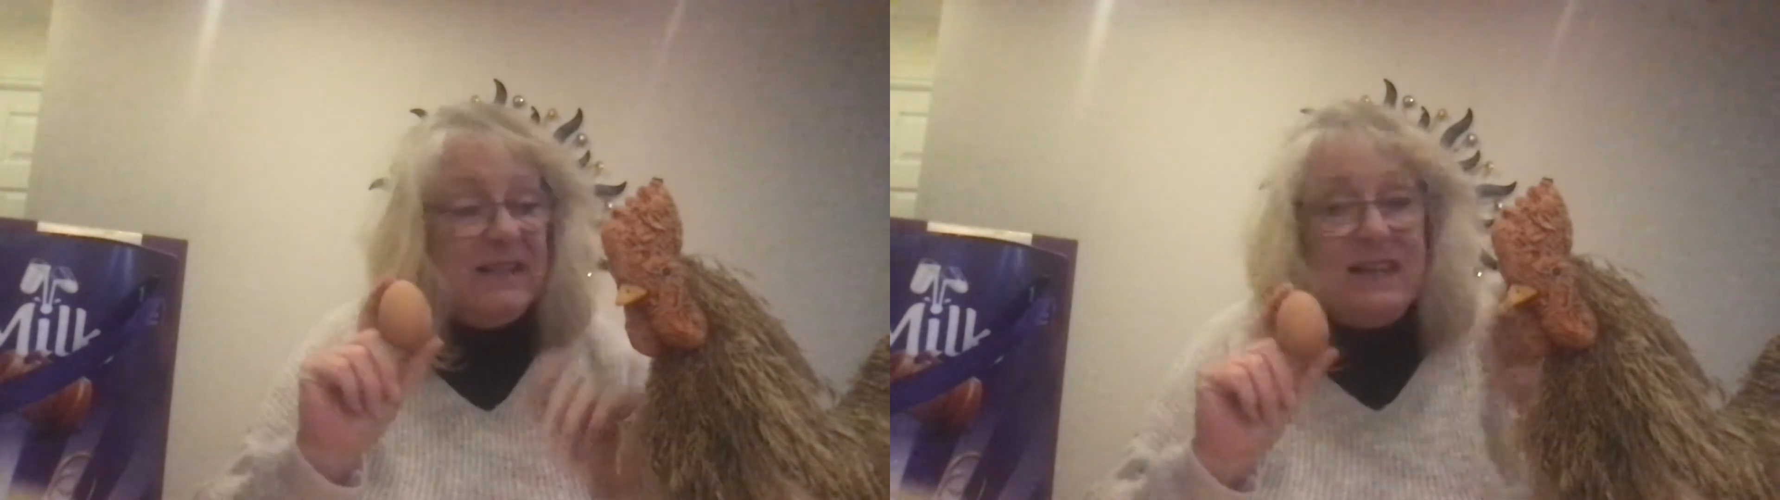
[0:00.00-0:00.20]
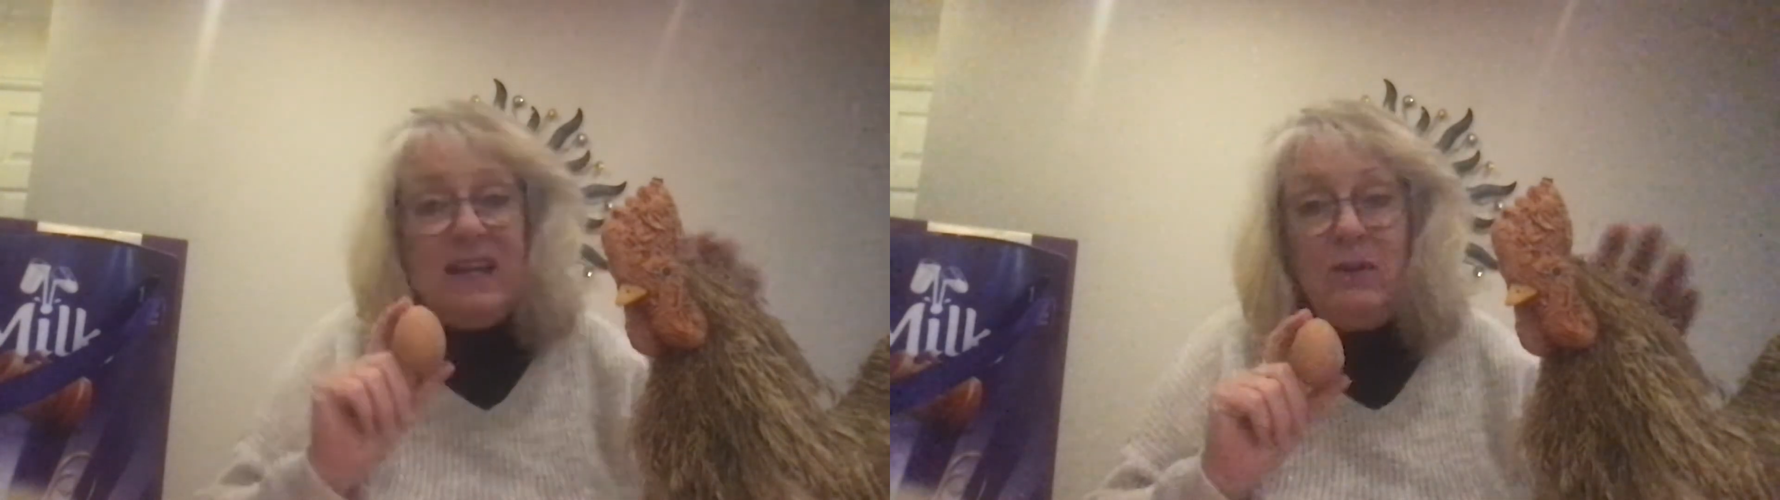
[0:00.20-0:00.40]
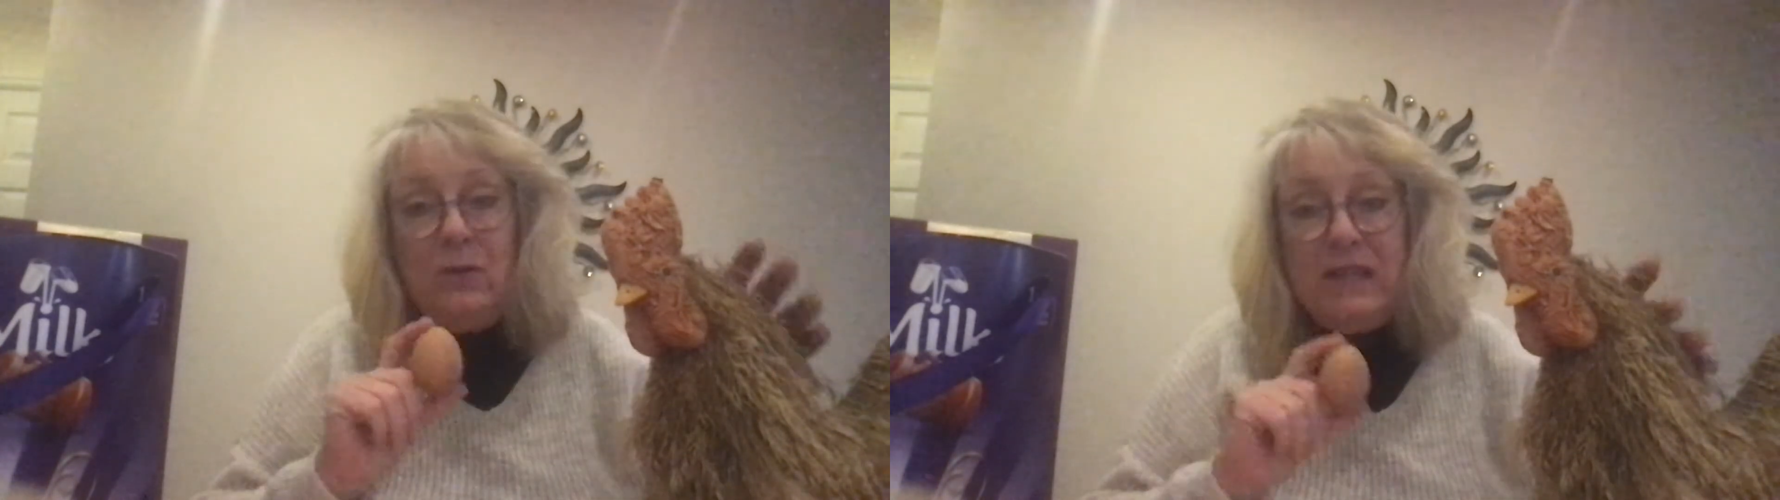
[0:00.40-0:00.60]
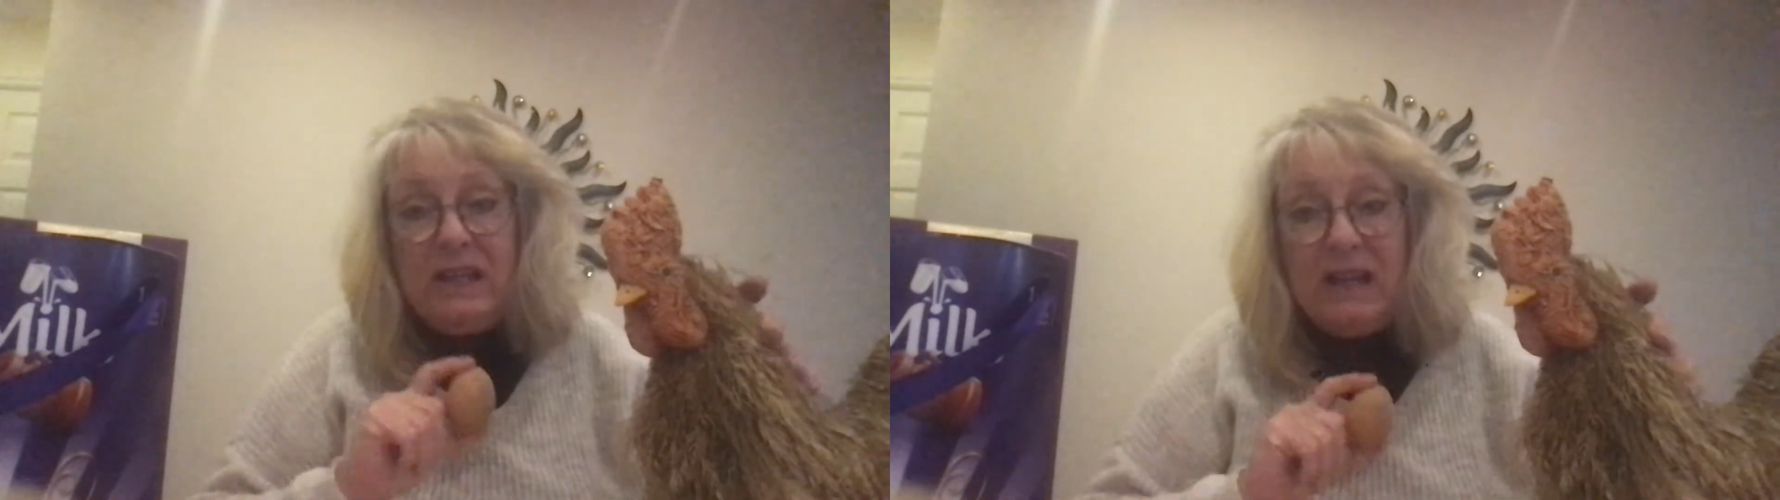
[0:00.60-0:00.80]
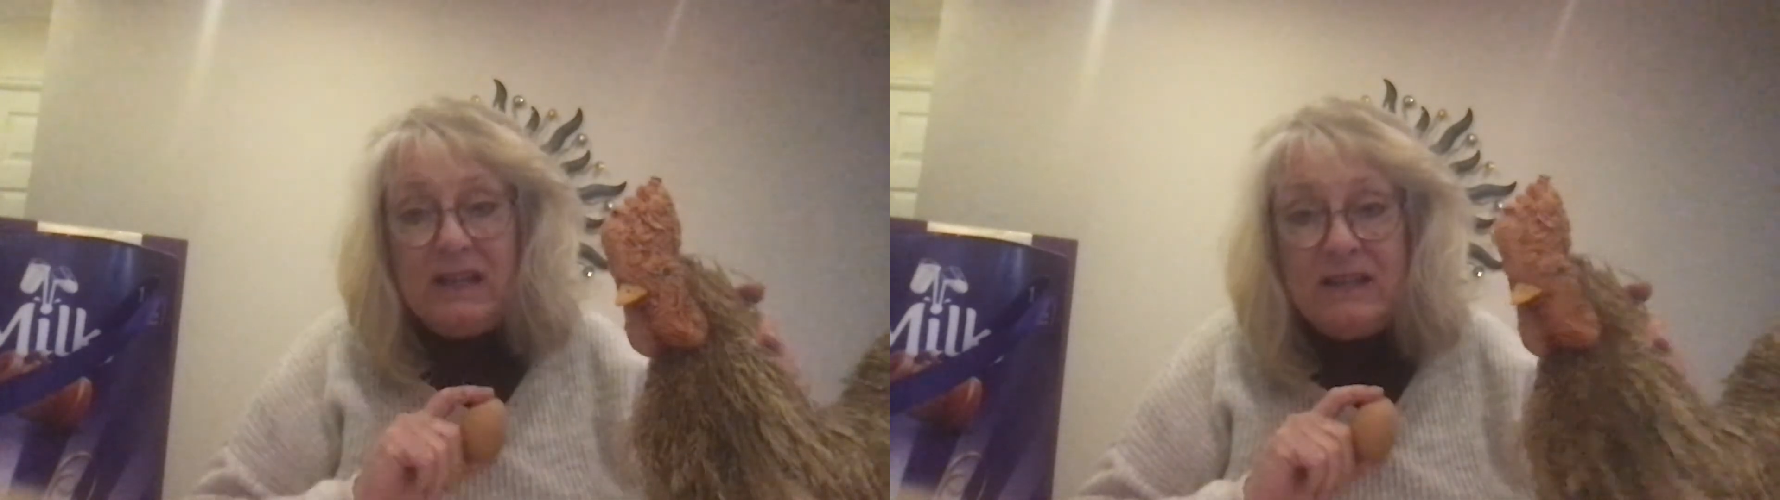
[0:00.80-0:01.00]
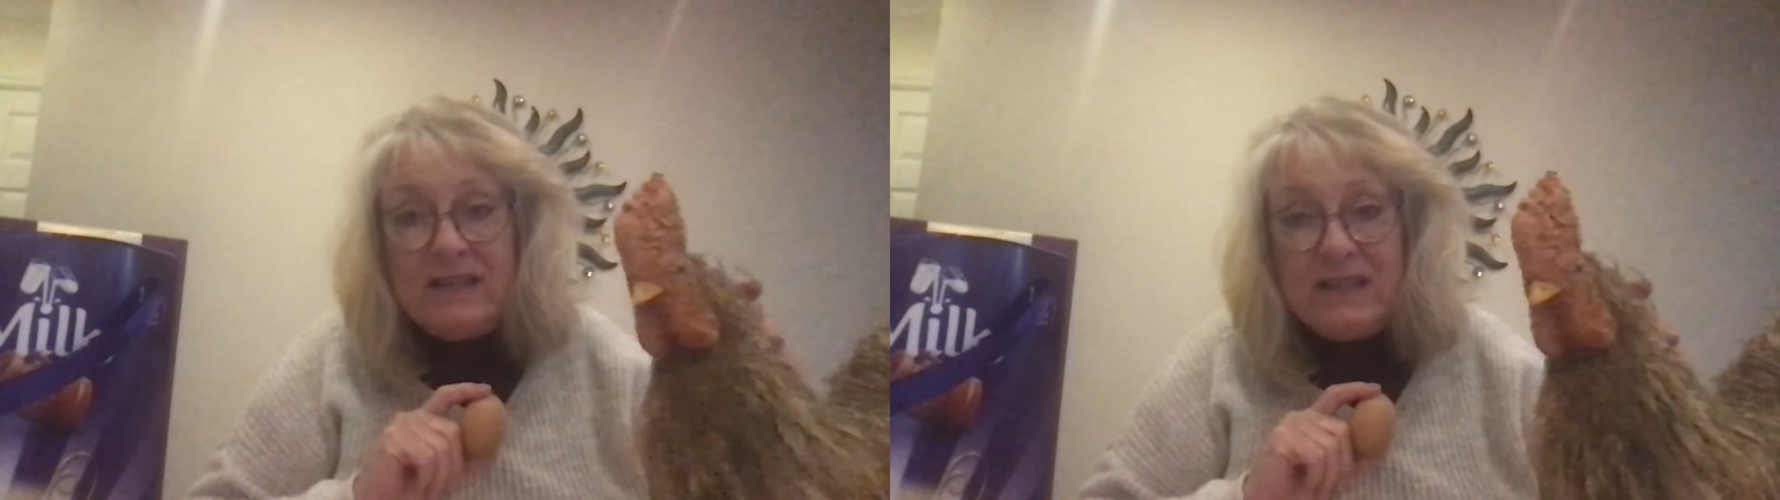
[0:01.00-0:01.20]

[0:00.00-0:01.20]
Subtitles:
Say hello to Clarence.